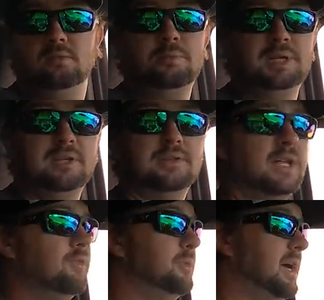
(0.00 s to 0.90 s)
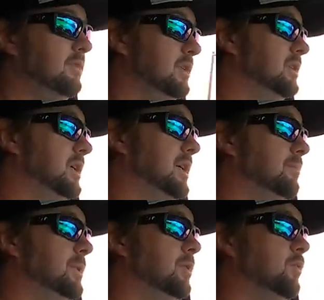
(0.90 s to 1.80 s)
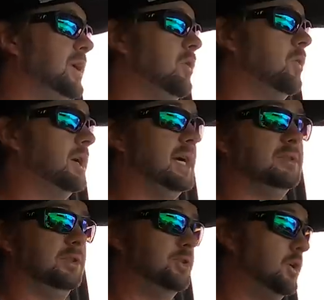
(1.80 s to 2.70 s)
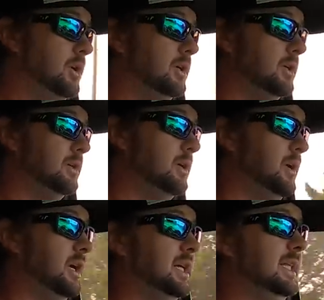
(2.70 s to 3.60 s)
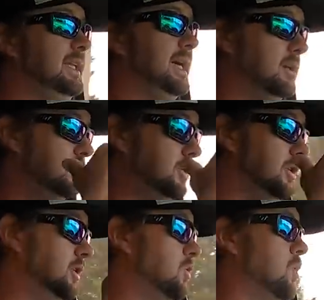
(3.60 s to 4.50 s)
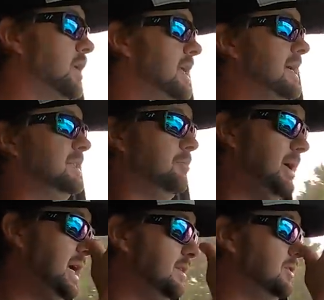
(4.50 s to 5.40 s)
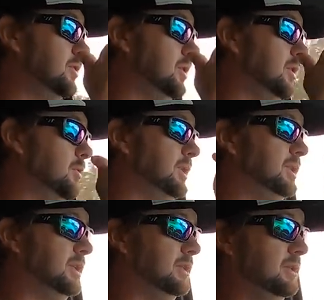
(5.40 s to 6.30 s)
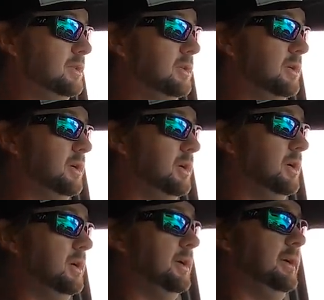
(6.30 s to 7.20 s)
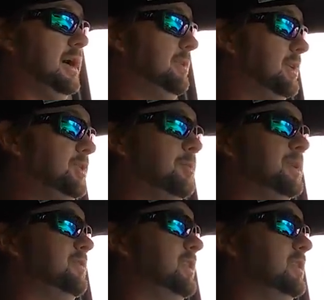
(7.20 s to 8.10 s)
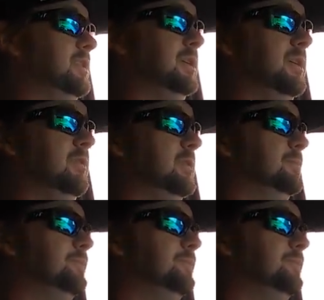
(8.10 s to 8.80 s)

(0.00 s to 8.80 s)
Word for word: We've been living life, we've been having a good time. But we organized the truck, cleaned out the truck, organized the bed of the truck, which is, I mean, there's so much fish and stuff.